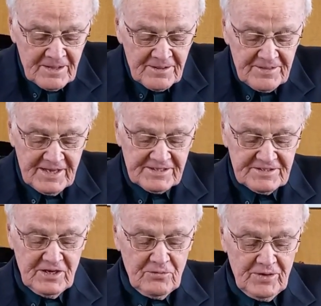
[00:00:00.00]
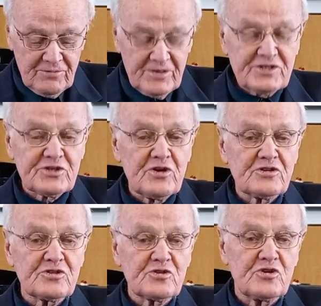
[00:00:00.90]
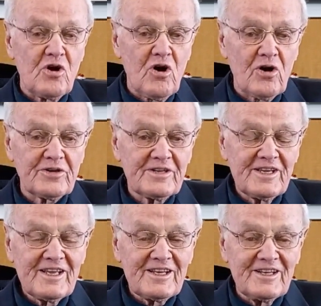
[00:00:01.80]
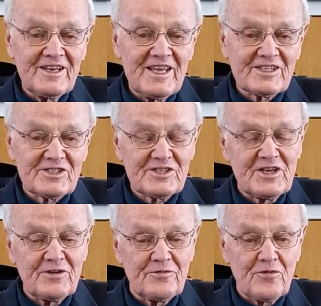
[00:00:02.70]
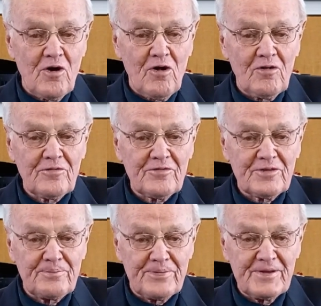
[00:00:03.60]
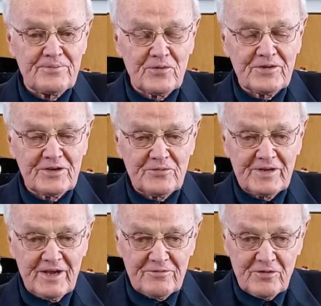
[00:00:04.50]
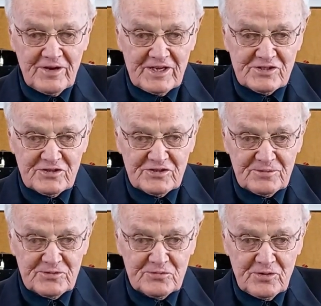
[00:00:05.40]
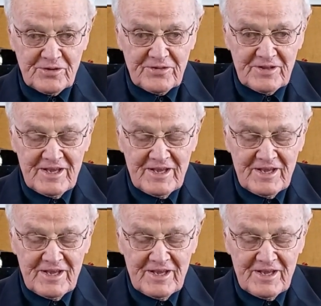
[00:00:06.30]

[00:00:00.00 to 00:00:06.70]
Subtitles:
that when we turn to God, let's involve the people that we have relationships with.